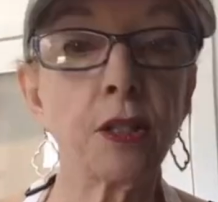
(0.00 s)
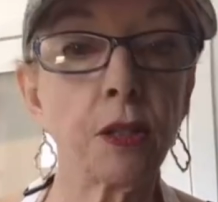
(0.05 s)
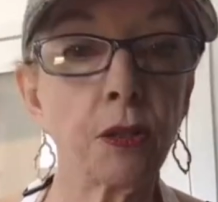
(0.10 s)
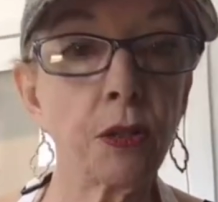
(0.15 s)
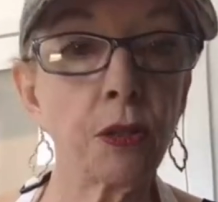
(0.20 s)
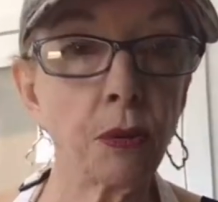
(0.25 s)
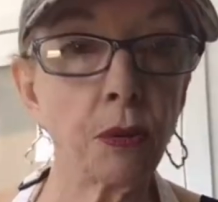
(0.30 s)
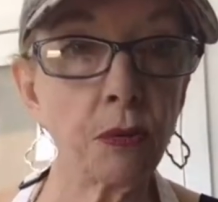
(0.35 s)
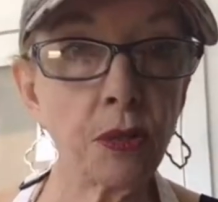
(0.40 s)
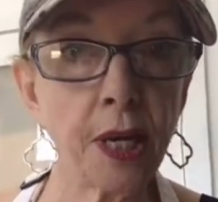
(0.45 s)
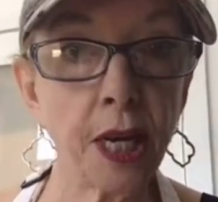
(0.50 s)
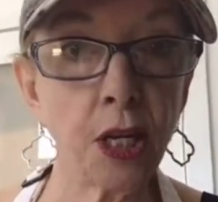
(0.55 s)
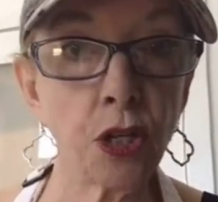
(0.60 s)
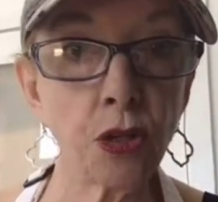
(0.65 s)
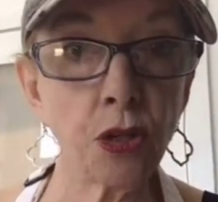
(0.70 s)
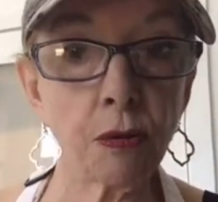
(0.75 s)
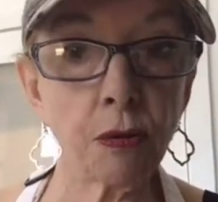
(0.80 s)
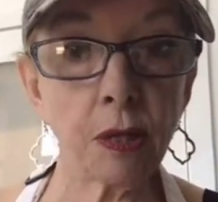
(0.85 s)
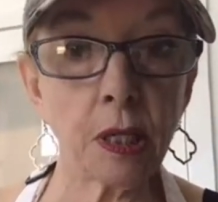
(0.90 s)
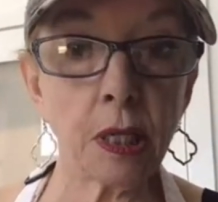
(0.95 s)
are so
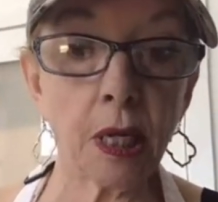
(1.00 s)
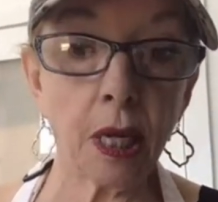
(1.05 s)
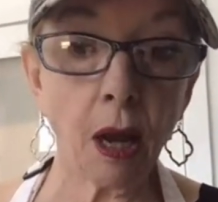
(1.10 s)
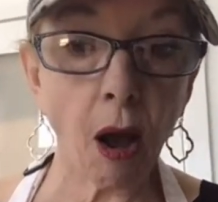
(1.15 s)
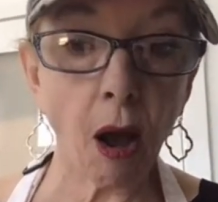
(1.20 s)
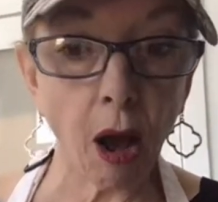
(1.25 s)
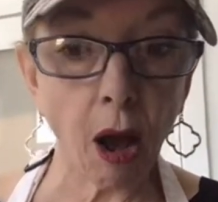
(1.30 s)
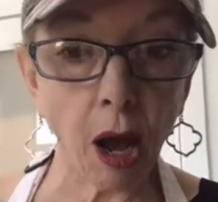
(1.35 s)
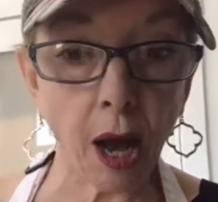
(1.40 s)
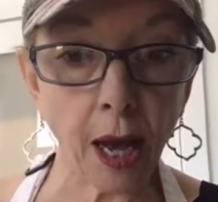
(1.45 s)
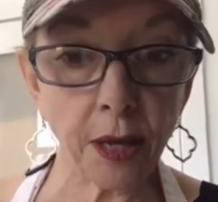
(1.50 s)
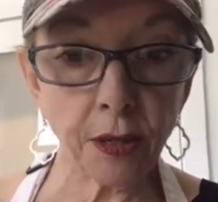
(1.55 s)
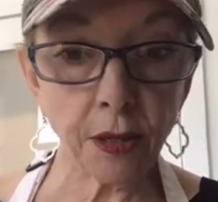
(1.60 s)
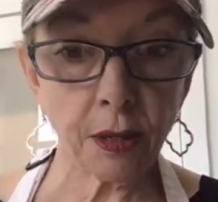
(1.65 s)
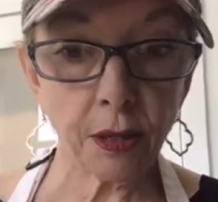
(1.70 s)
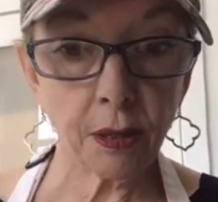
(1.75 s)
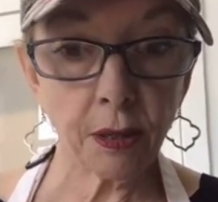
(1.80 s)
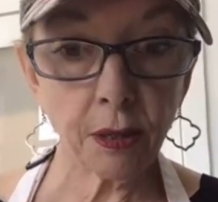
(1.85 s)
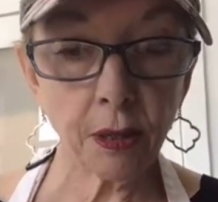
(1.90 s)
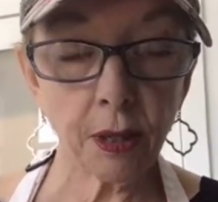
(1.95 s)
dangerously hot
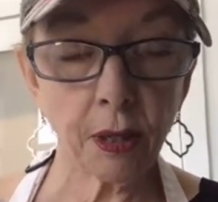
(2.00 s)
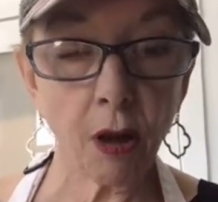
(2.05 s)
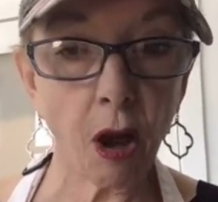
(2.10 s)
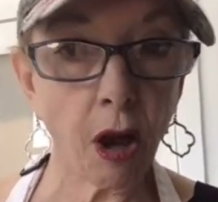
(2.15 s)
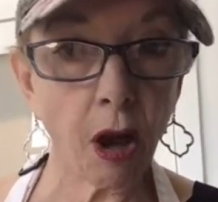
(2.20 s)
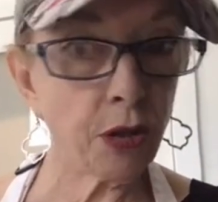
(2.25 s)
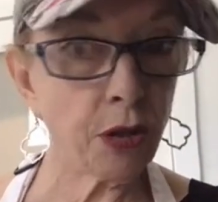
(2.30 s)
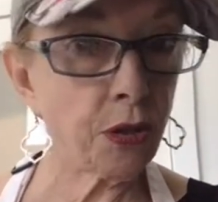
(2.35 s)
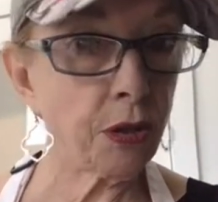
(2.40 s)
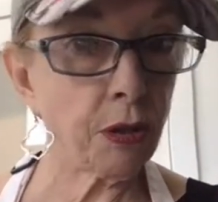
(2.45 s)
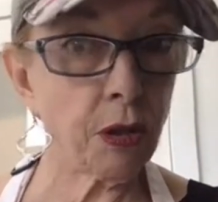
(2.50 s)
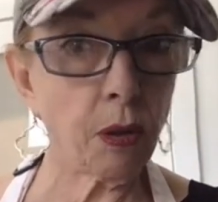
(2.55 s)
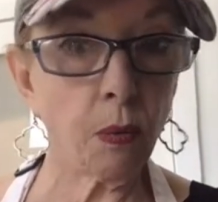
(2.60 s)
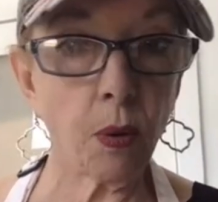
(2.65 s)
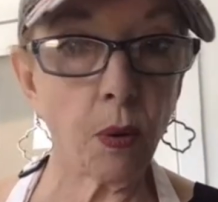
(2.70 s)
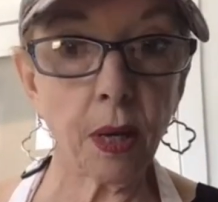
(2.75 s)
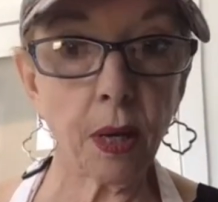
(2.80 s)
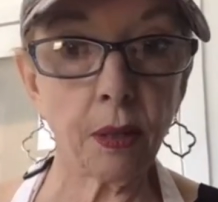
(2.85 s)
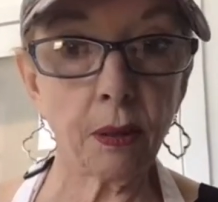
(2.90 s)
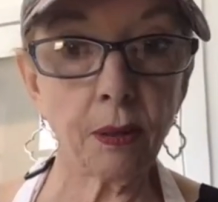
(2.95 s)
sugar
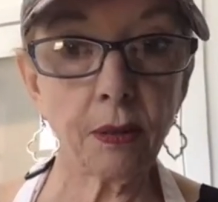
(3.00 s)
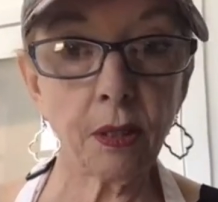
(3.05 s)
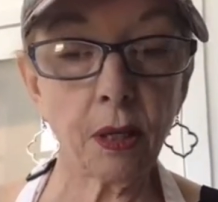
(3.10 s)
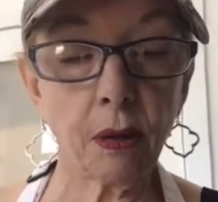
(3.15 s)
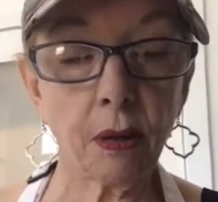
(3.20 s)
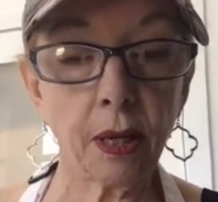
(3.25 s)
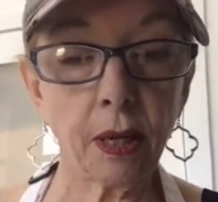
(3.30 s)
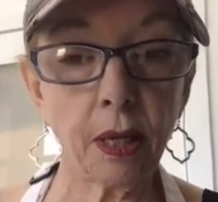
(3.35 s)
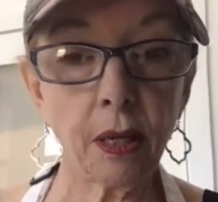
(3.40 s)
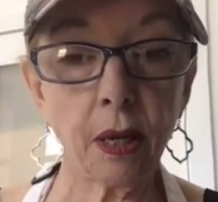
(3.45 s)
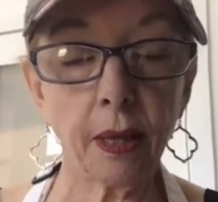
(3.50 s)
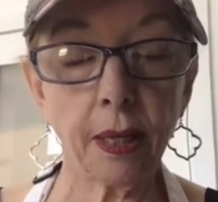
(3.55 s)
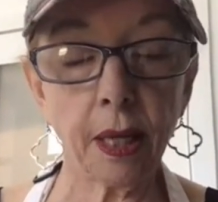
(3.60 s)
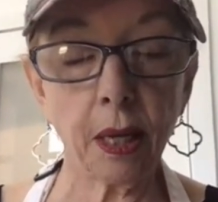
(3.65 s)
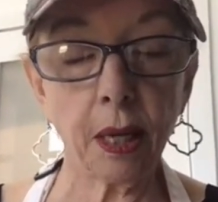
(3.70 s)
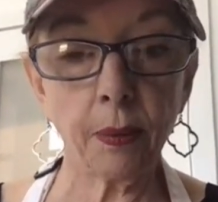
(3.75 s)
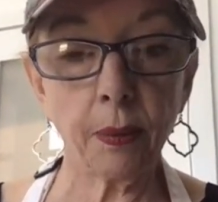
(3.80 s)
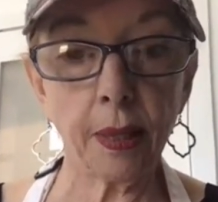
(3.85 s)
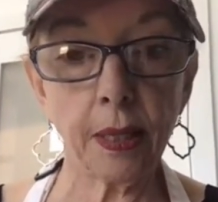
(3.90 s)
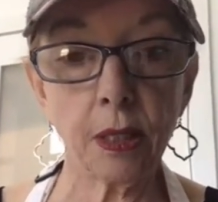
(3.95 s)
water, sorry, not the
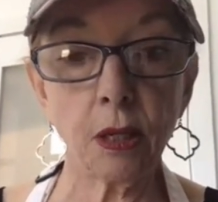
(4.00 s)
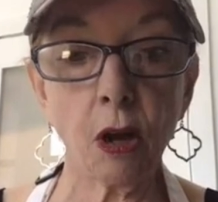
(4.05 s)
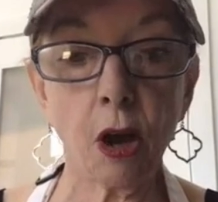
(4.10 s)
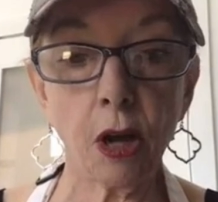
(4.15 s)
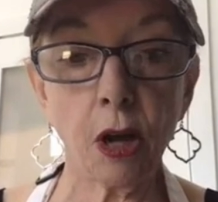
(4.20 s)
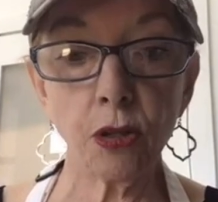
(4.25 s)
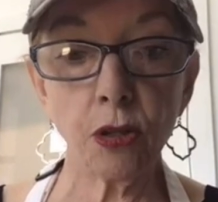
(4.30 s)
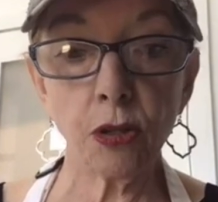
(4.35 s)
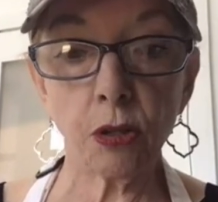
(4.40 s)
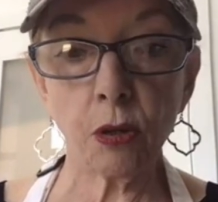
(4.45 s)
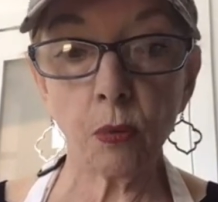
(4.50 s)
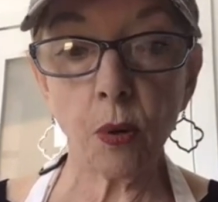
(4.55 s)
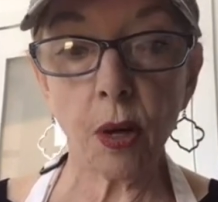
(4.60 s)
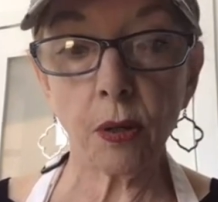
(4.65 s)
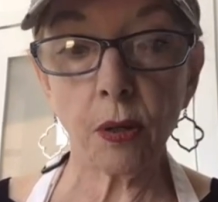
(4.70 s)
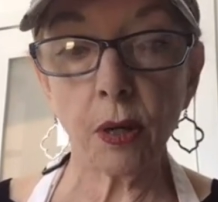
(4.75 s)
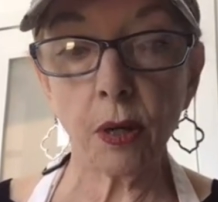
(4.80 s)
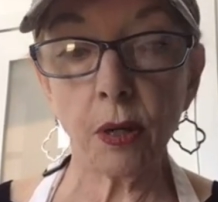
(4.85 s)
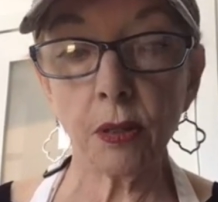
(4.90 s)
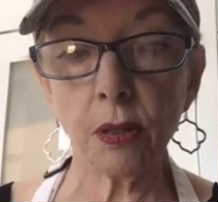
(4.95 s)
egg whites, the hot sugar
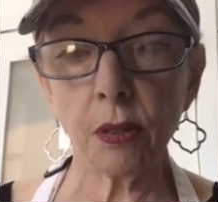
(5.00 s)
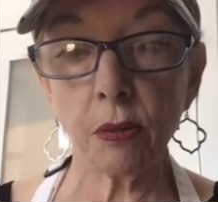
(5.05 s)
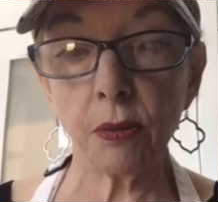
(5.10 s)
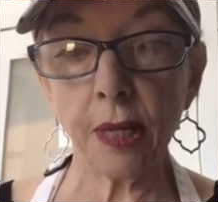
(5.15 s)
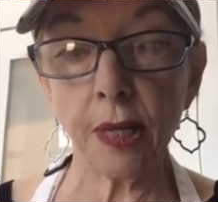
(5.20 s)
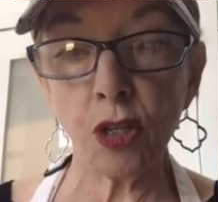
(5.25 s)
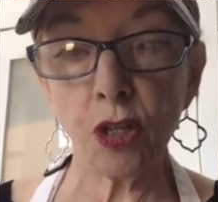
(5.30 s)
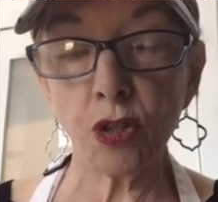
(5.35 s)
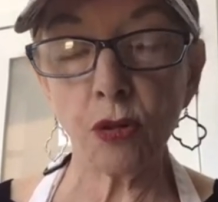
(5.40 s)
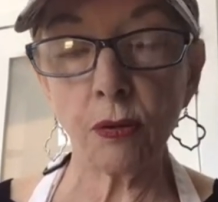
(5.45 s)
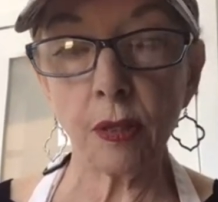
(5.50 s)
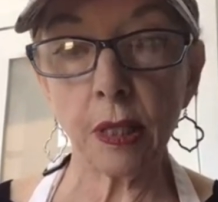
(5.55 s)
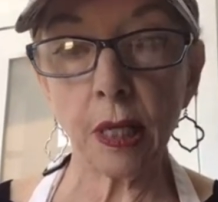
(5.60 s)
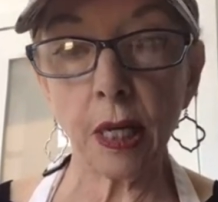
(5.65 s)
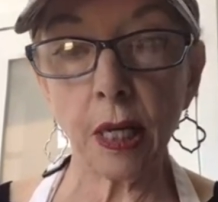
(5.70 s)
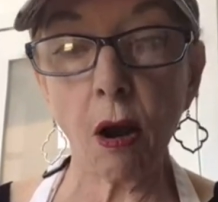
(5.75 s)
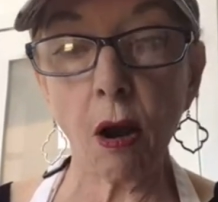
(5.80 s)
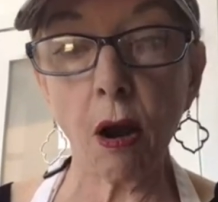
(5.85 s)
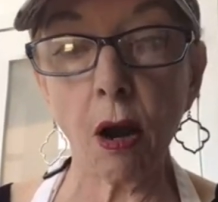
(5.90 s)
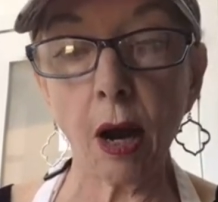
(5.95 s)
water are so
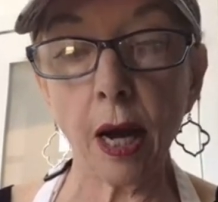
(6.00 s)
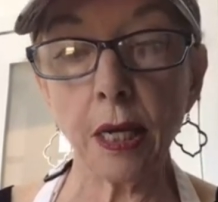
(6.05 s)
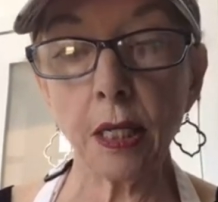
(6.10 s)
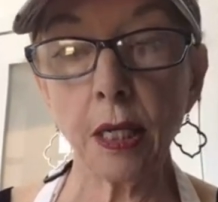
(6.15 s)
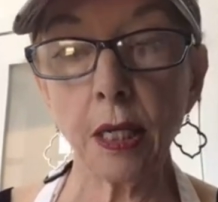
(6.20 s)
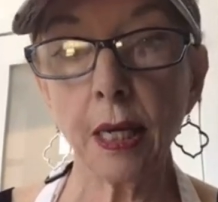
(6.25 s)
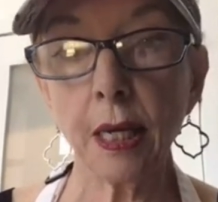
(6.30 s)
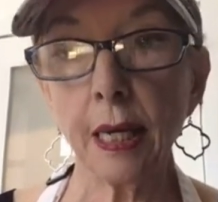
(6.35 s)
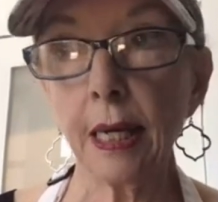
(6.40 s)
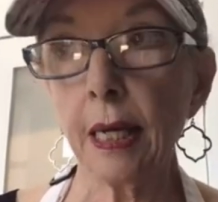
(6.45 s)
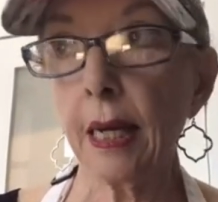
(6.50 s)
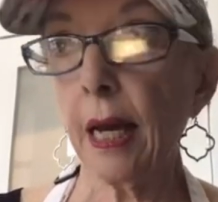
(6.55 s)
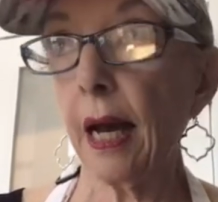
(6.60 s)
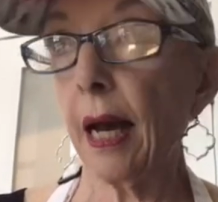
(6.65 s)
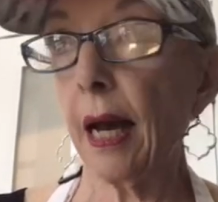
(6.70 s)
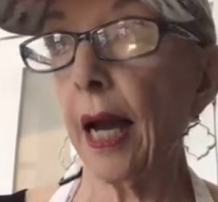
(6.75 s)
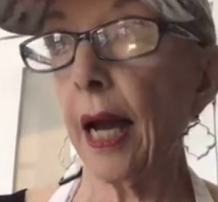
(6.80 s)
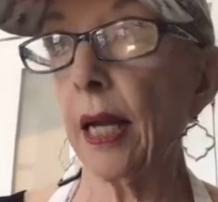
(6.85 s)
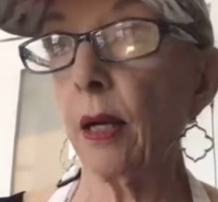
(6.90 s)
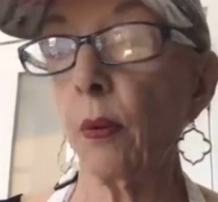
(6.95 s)
dangerously hot,
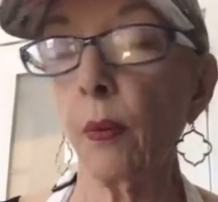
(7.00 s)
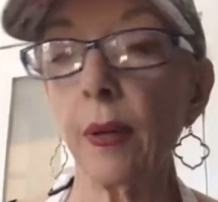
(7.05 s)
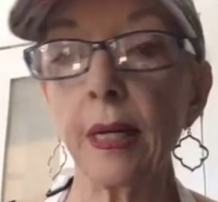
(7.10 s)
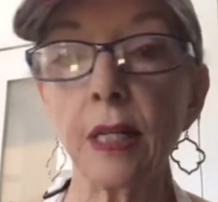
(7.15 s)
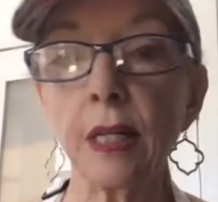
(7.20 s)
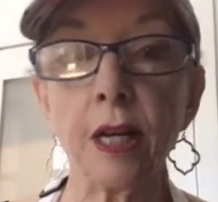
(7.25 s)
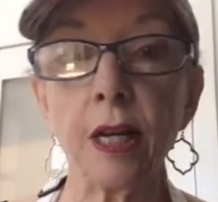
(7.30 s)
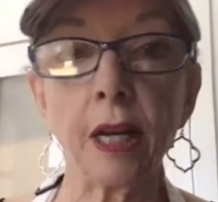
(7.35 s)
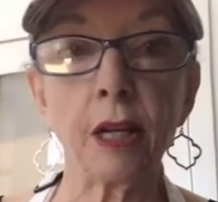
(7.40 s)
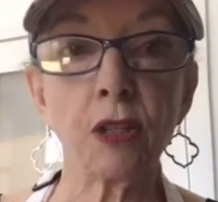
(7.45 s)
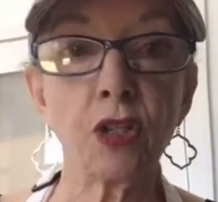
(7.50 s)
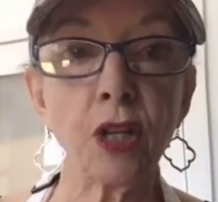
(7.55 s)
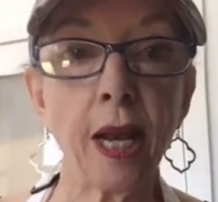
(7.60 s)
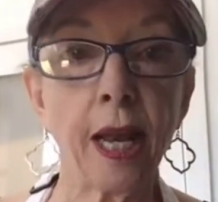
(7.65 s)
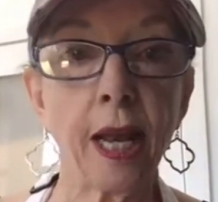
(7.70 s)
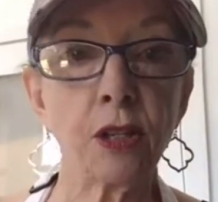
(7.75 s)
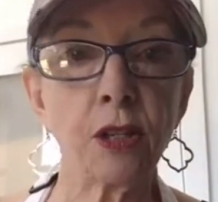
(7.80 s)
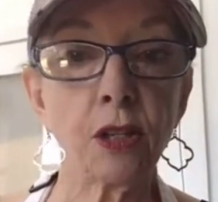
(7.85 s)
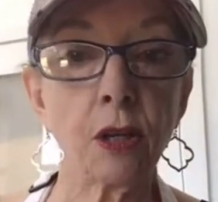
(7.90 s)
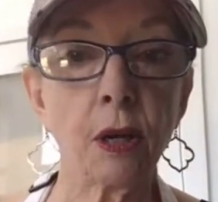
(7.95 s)
I don't want to take a
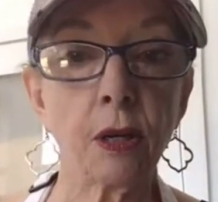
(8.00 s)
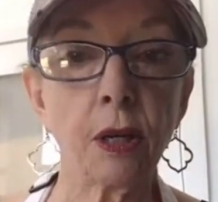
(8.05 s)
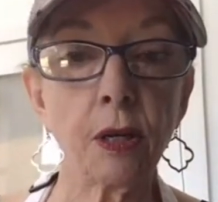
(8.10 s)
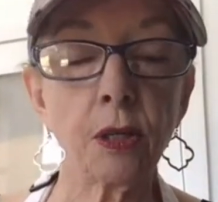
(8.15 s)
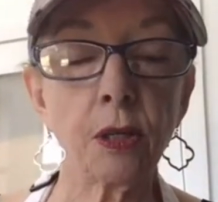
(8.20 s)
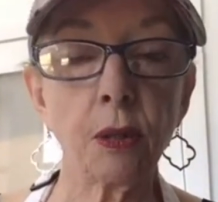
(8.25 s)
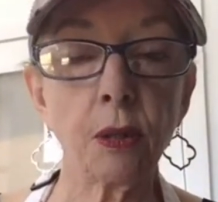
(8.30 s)
chance on it.